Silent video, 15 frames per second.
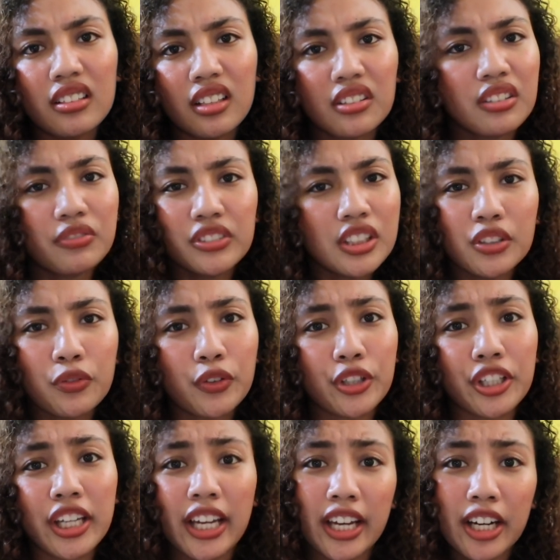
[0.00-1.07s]
not just for
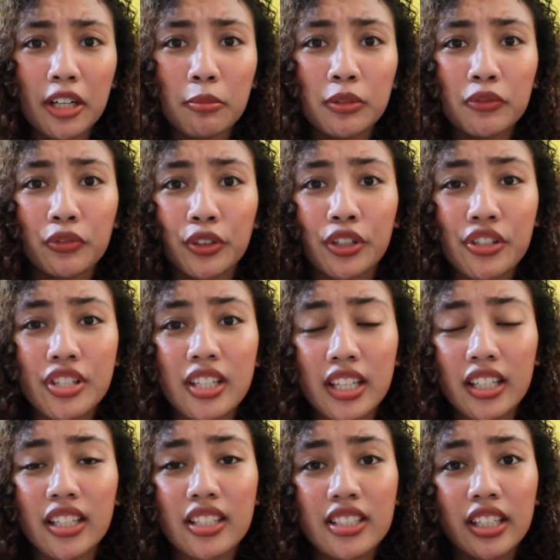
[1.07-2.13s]
your hair but for your
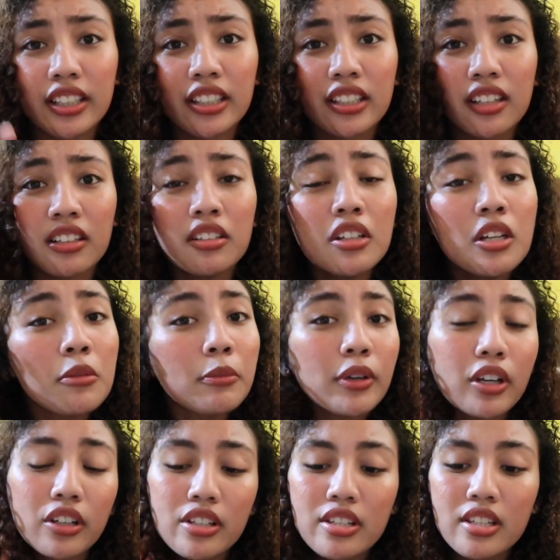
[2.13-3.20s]
skin in general,
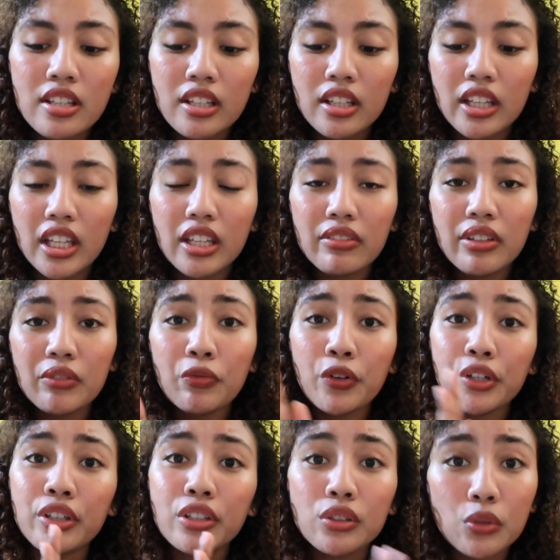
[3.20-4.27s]
because even
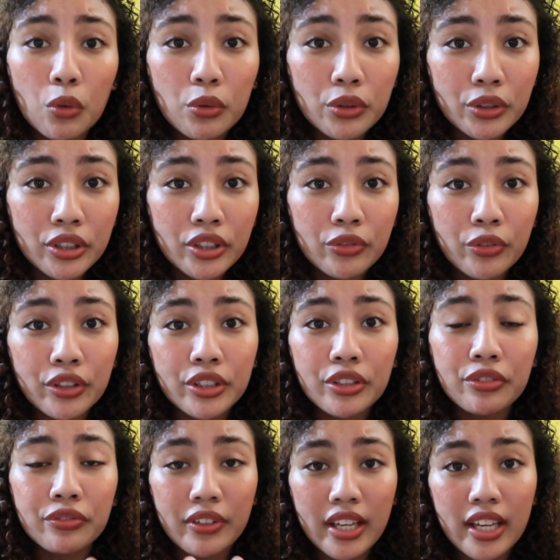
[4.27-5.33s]
for your toner for
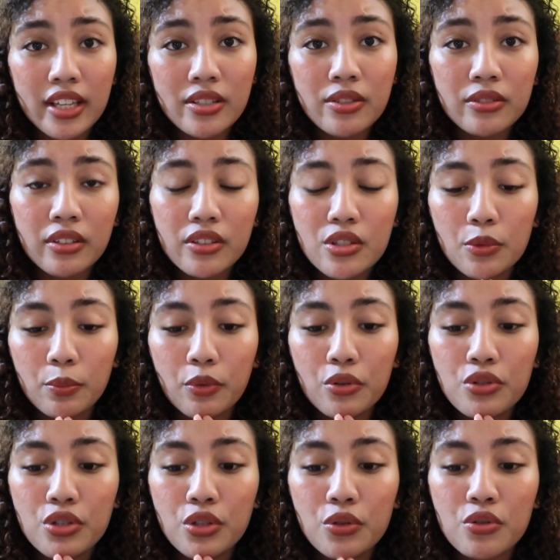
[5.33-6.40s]
your face, you're not
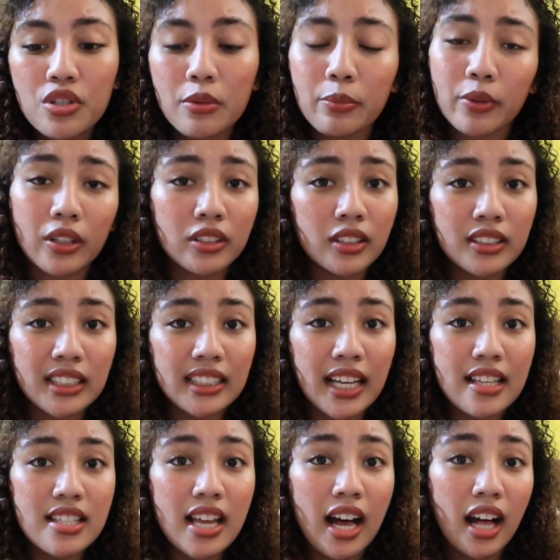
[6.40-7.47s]
supposed to use a product that
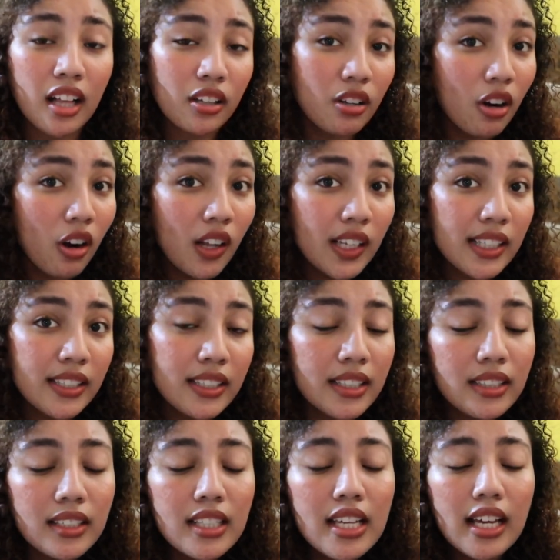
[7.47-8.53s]
has alcohol in
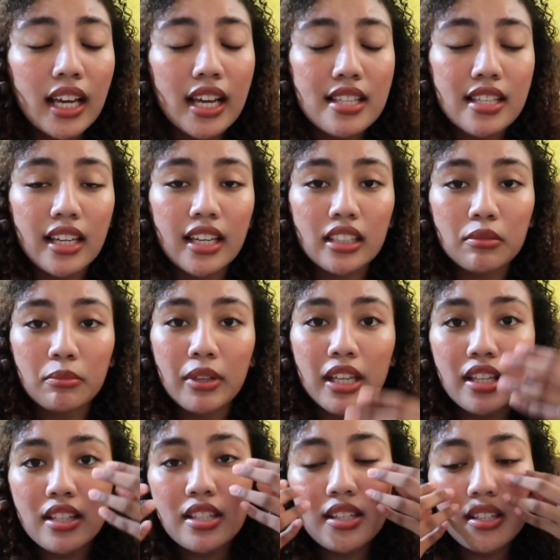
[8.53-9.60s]
it, because it
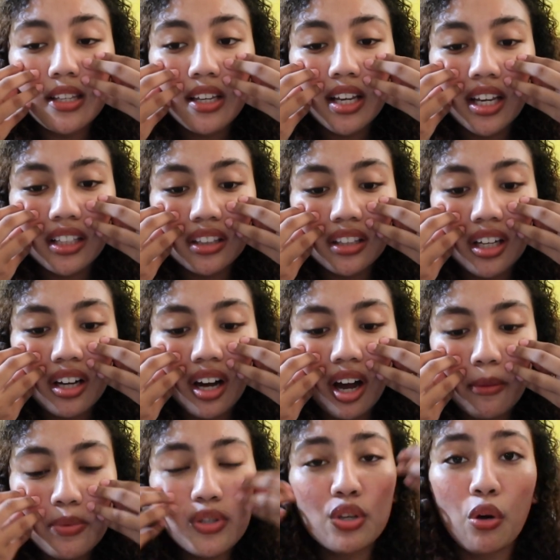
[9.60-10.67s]
makes it
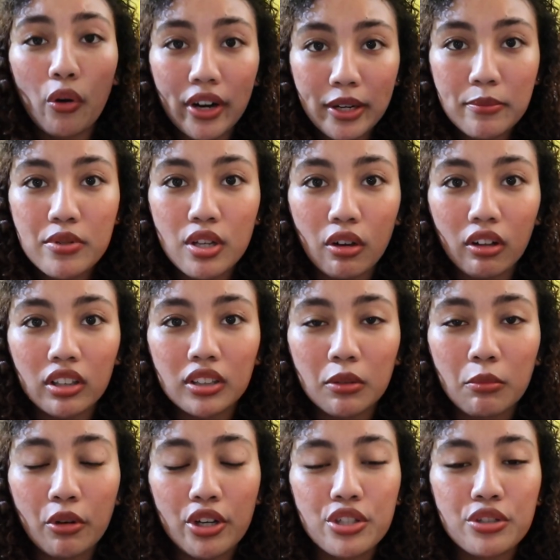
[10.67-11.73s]
absorbs all
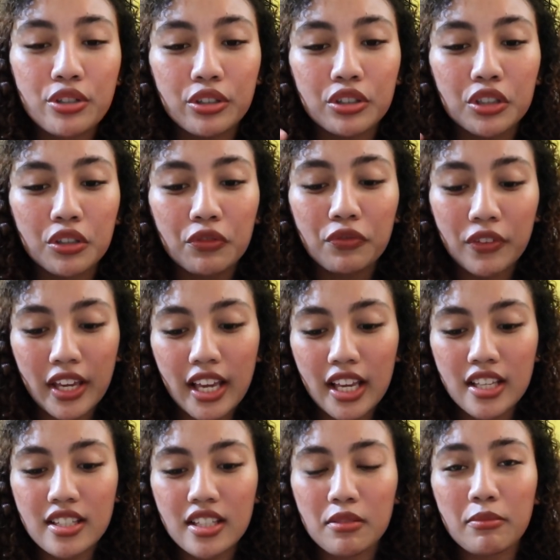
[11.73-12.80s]
the moisture on your
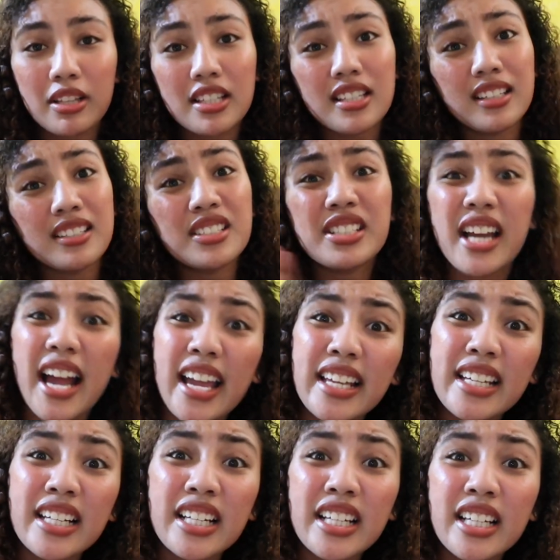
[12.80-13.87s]
face. It makes it
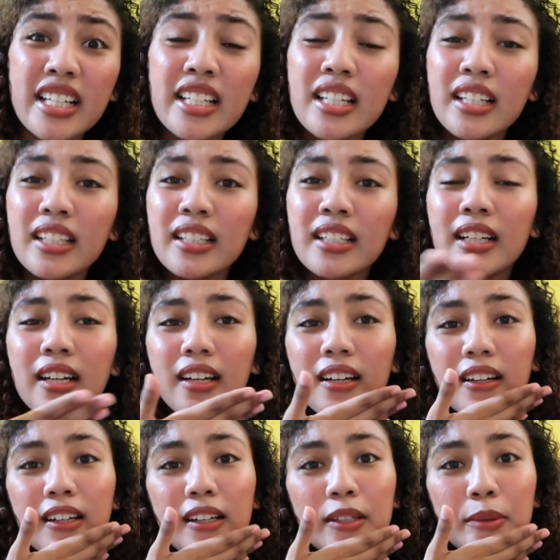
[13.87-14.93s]
drier,
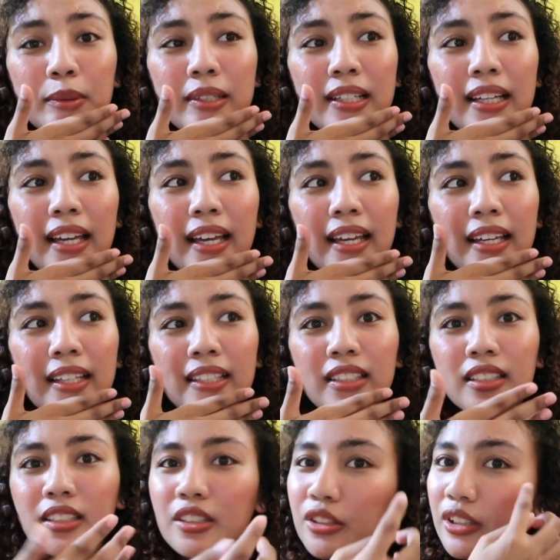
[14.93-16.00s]

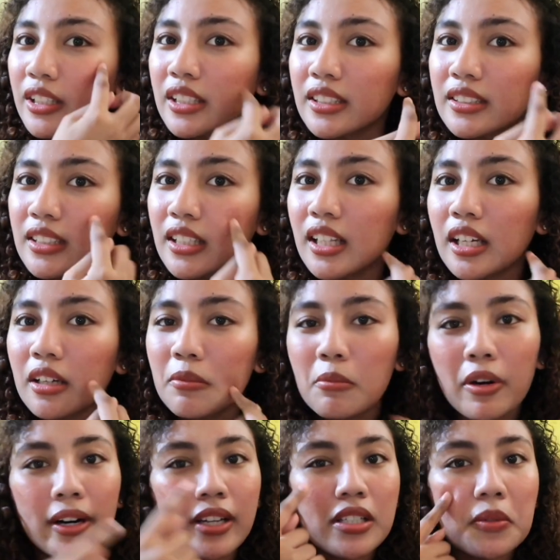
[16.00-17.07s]
and you're gonna see like
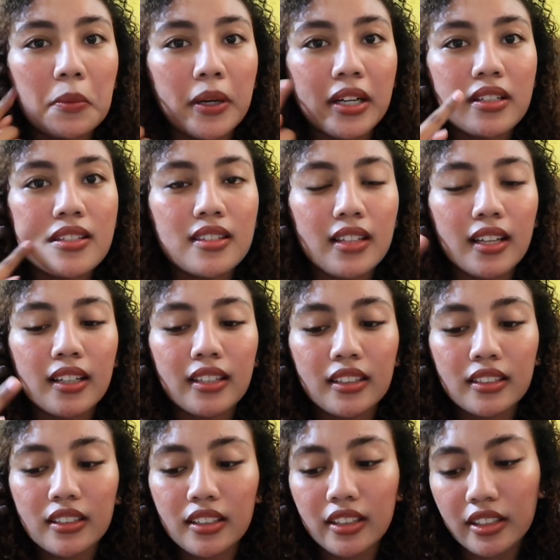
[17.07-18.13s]
marks none
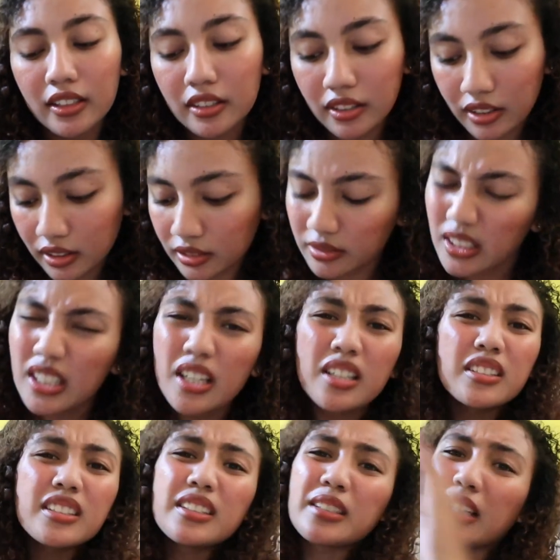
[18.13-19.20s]
of it
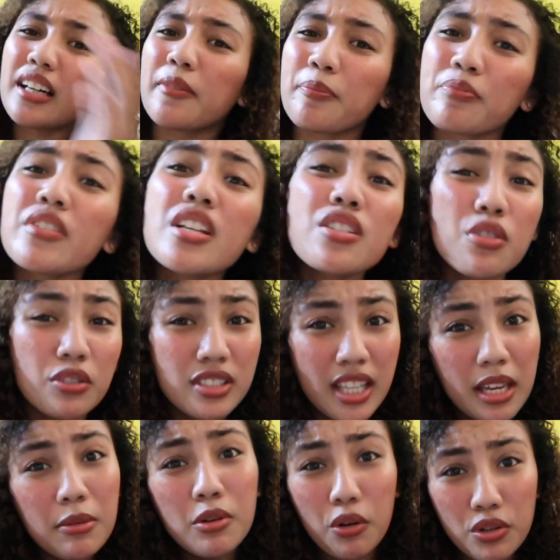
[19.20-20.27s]
there. So
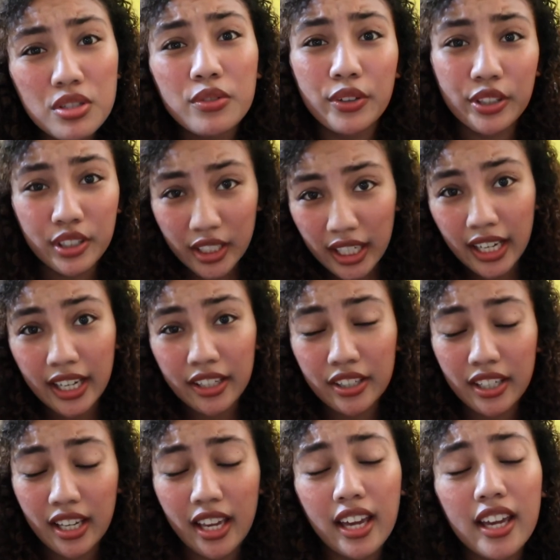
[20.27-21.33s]
same goes for your
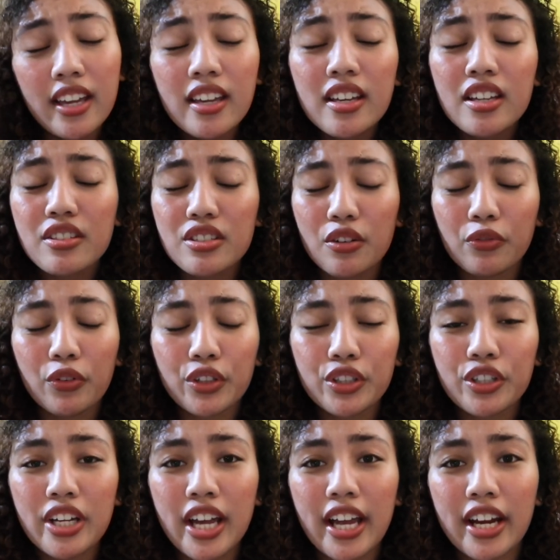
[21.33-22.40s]
hair, okay? So for
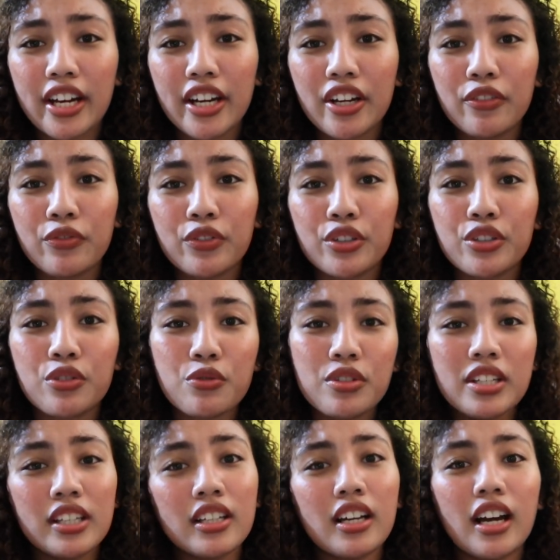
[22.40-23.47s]
your hair, if you're
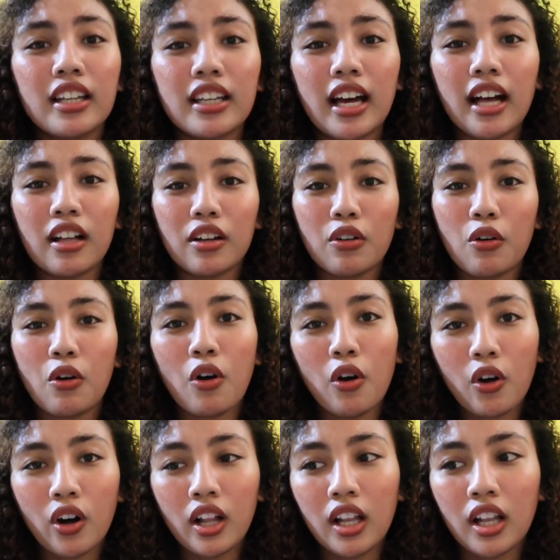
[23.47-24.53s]
using an
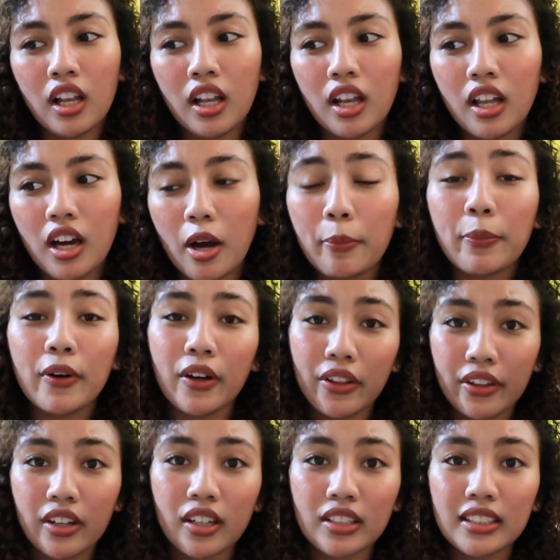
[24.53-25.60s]
alcohol, a
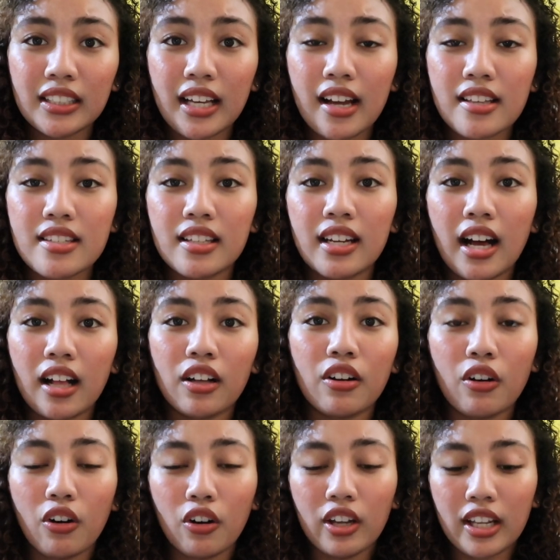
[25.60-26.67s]
product that has an
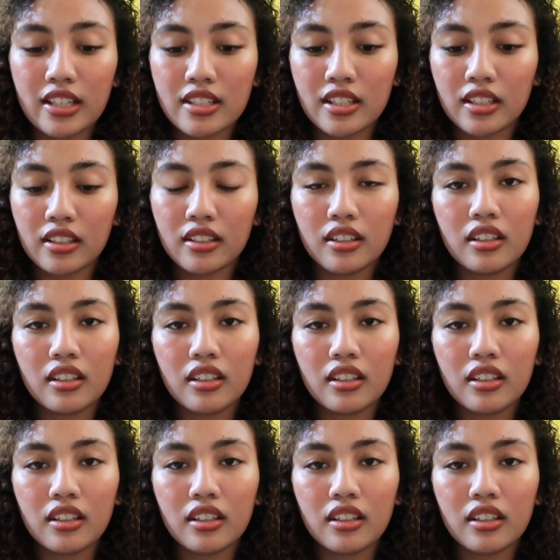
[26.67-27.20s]
alcohol as an,